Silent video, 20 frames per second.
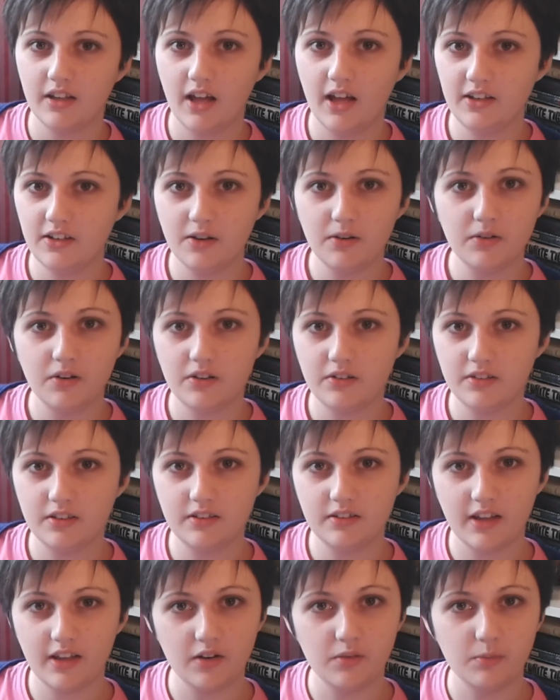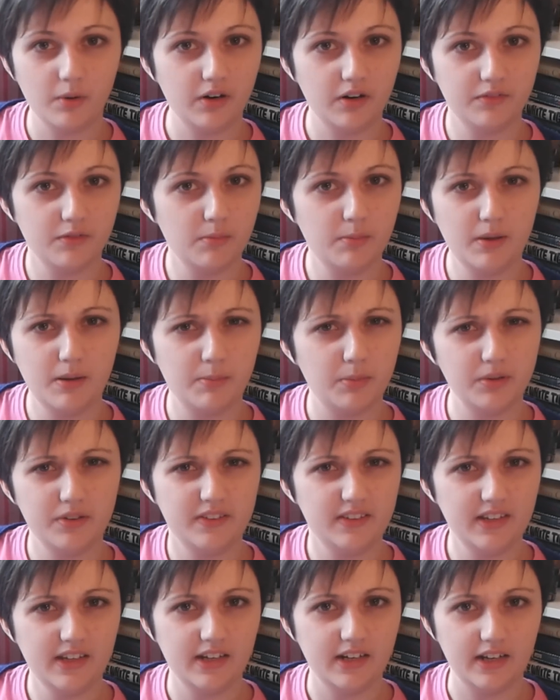I don't understand what other people
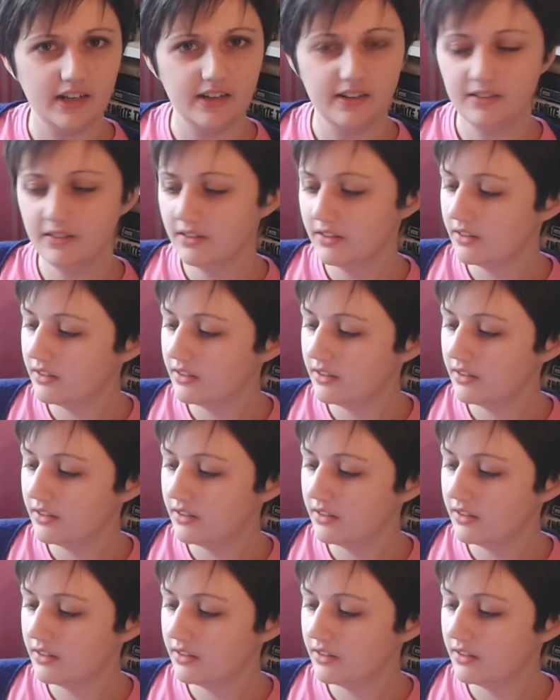see in it.